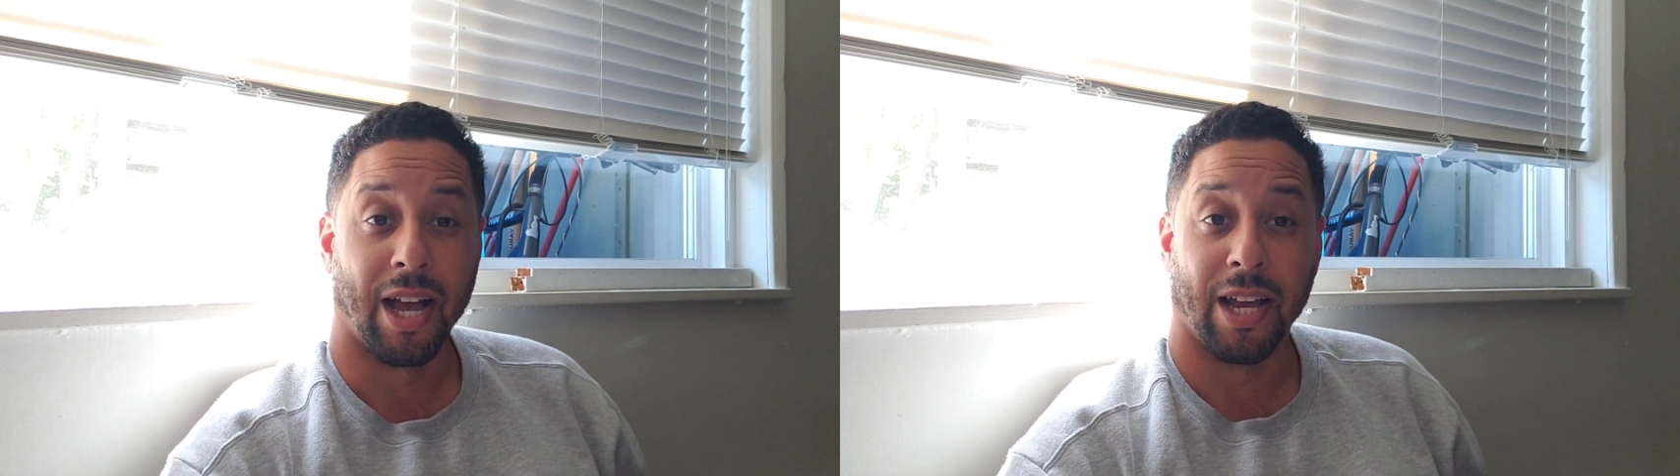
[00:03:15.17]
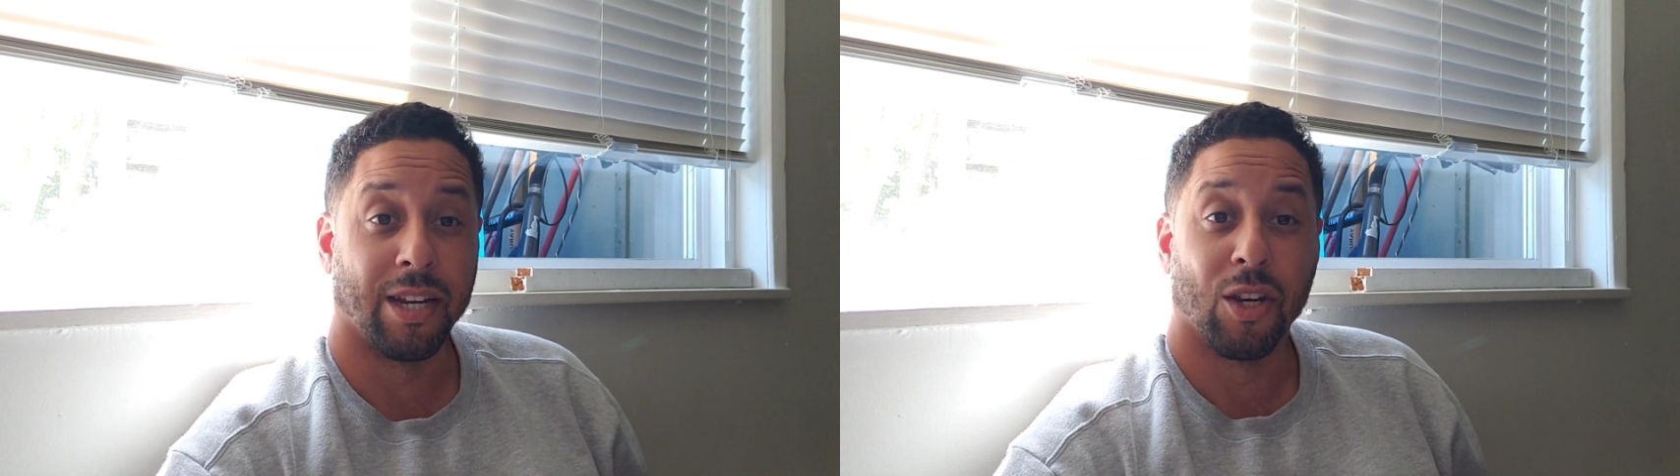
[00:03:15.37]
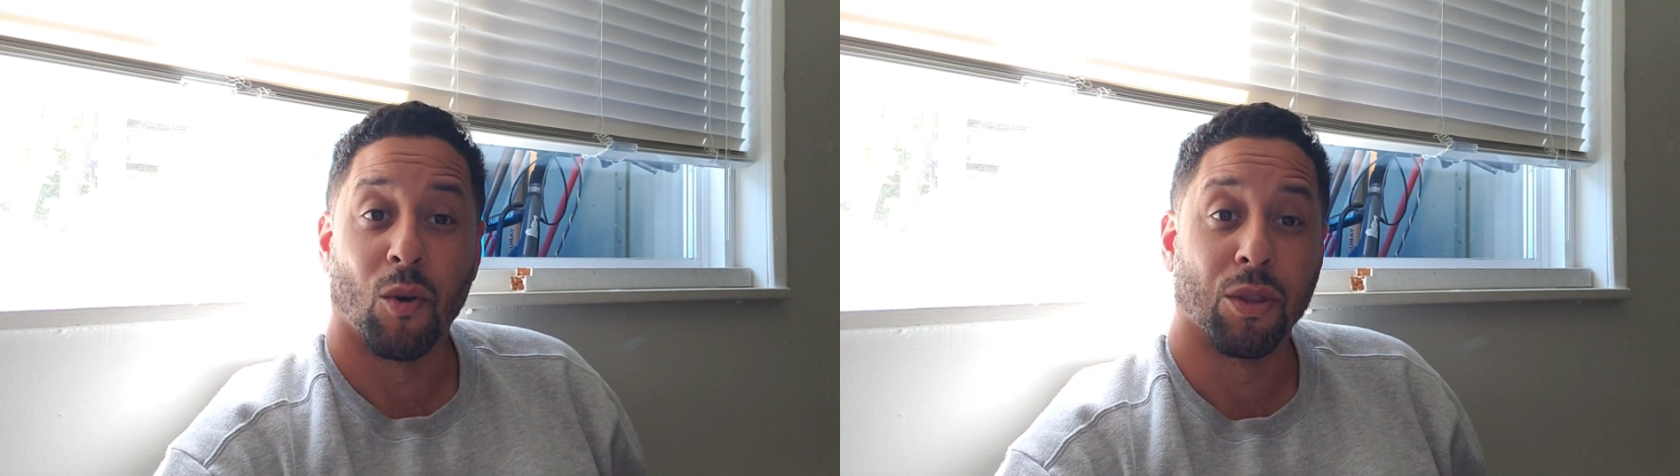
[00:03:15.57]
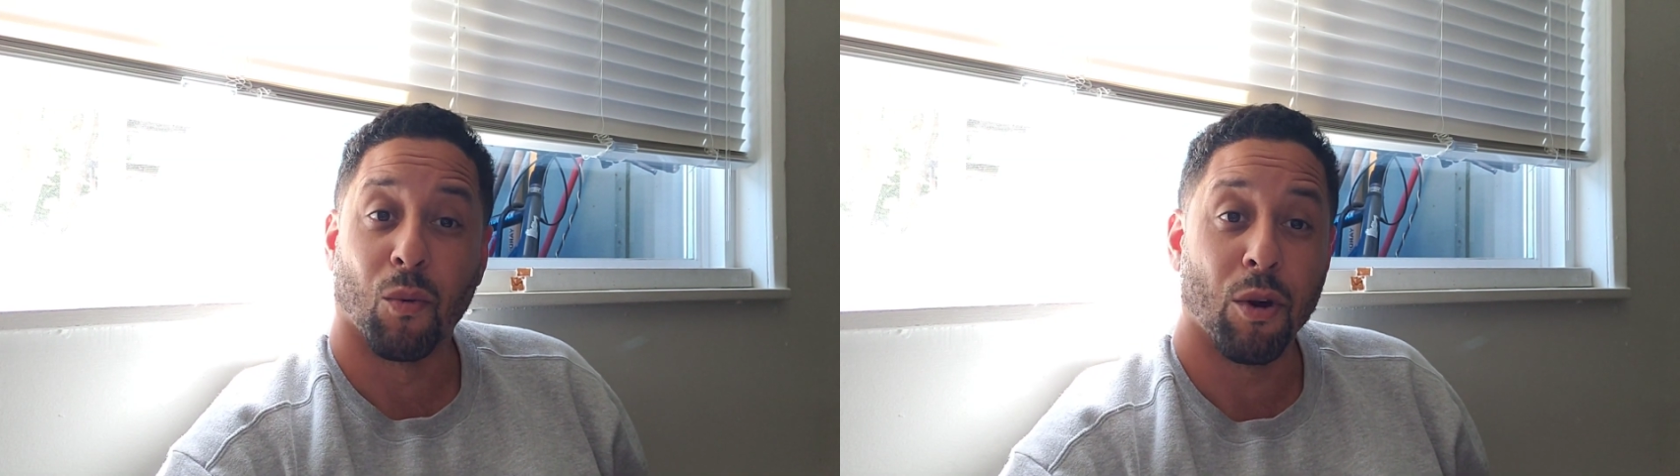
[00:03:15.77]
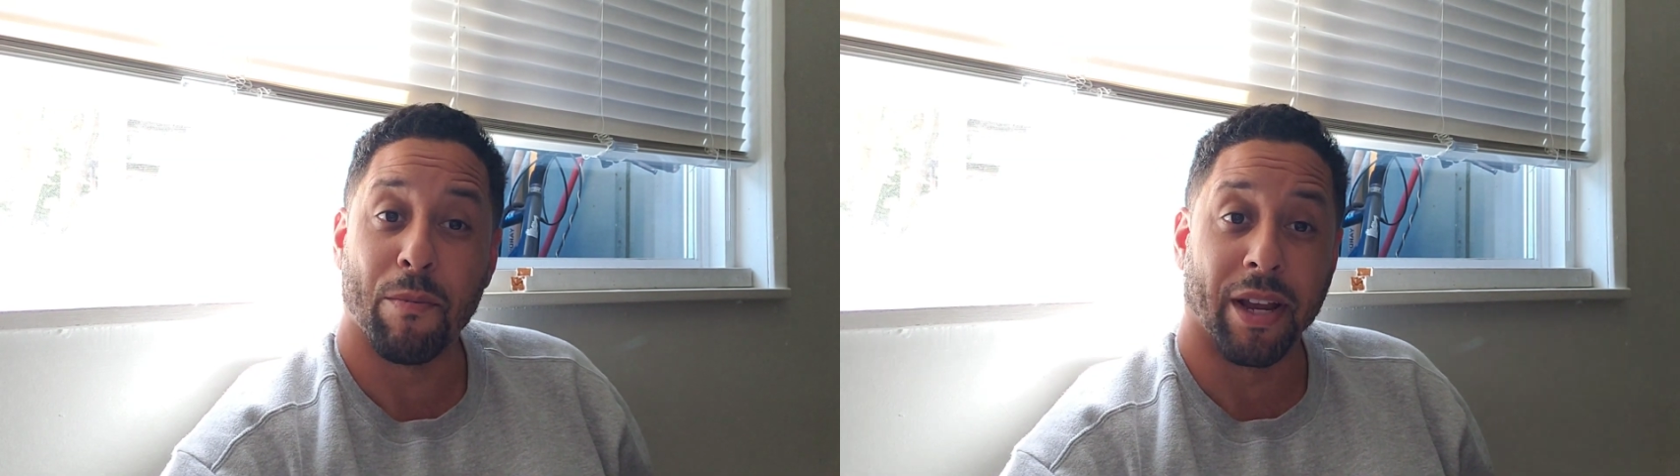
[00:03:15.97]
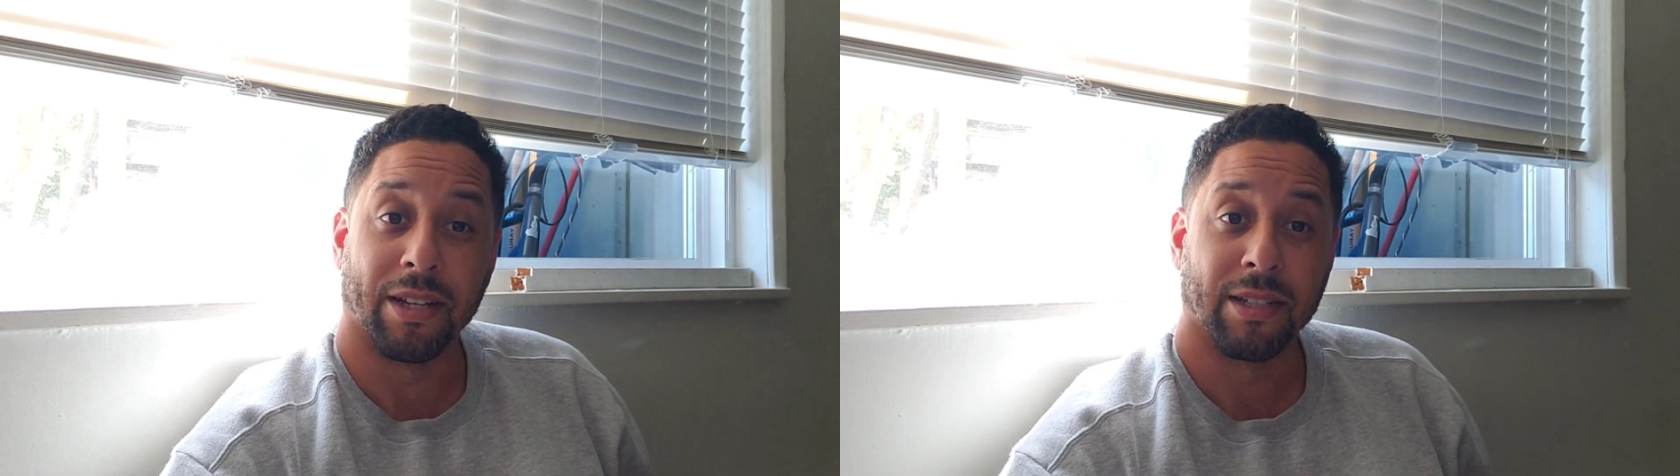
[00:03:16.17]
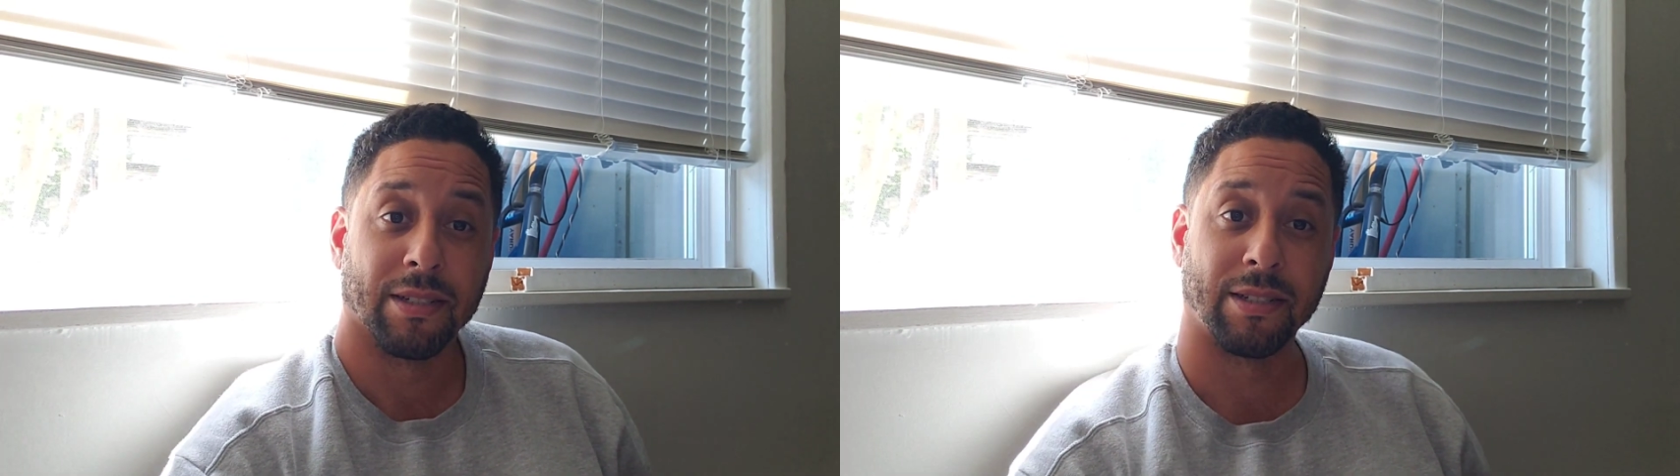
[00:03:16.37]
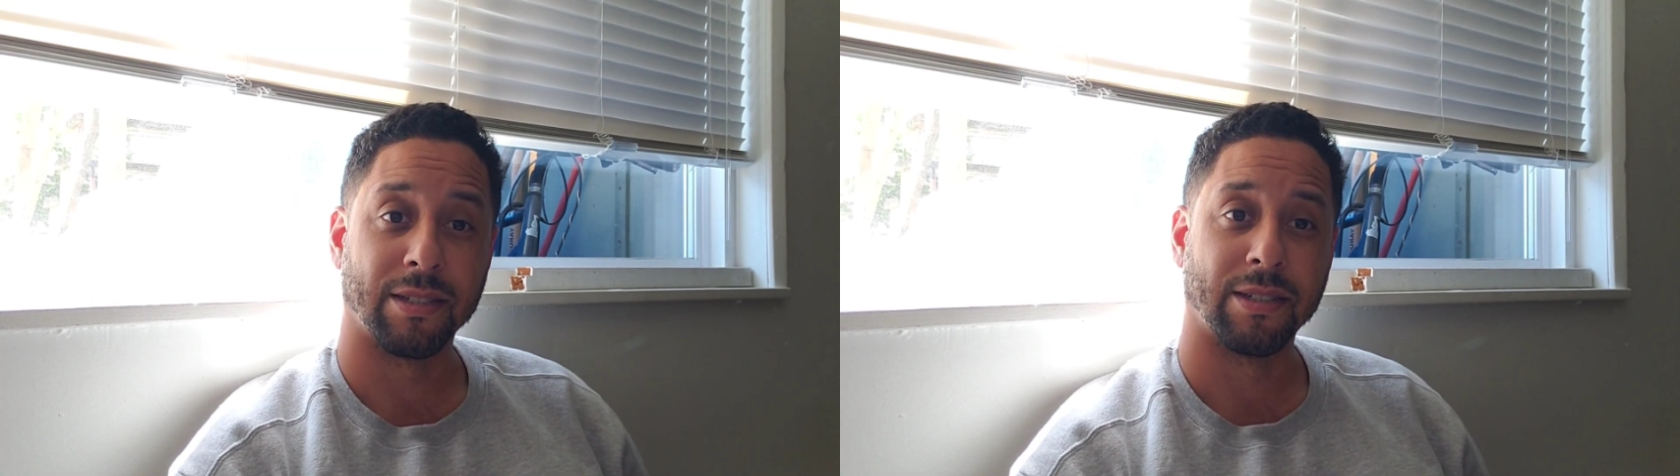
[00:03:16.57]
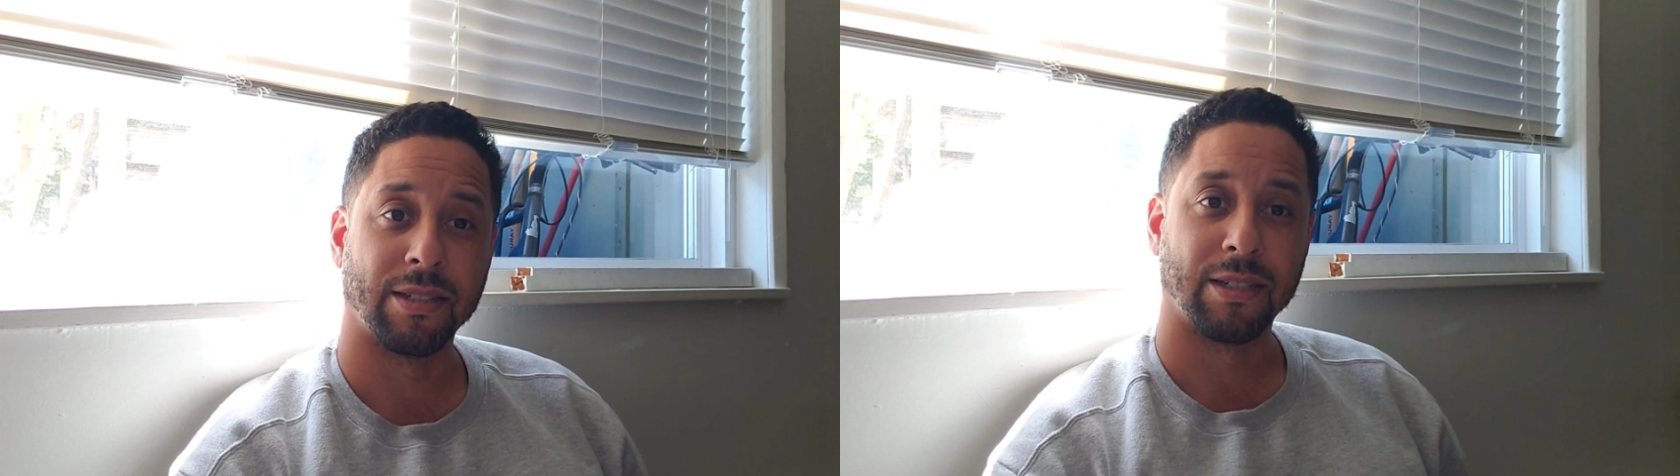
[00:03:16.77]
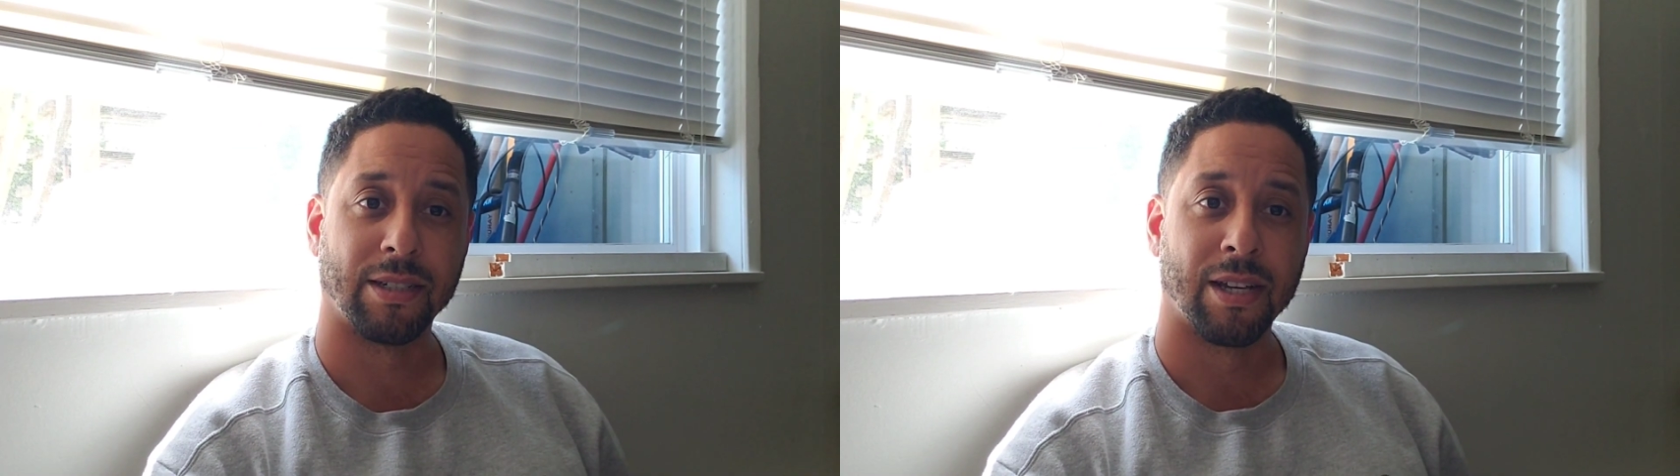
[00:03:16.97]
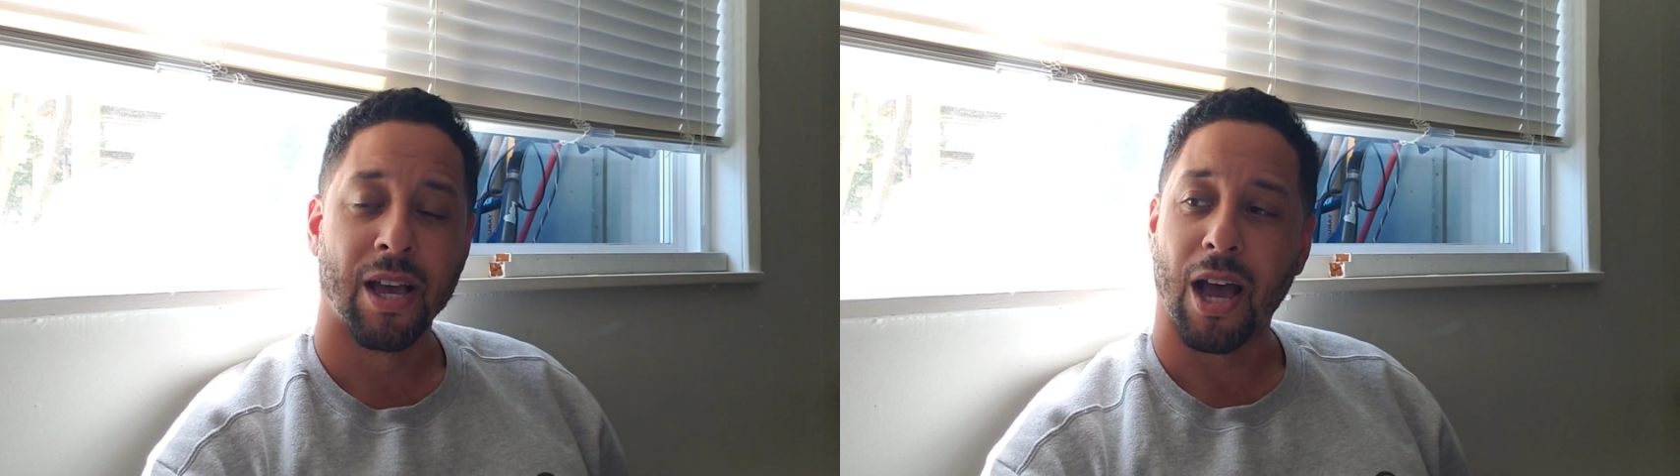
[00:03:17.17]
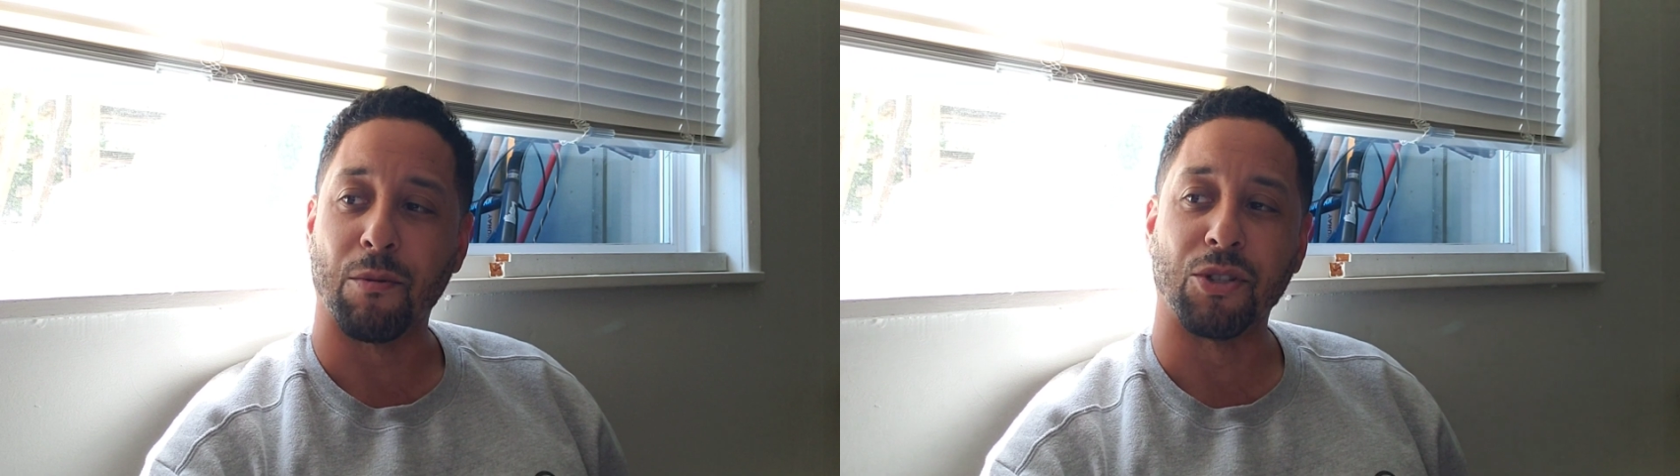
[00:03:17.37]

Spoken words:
I didn't know what the word meant. I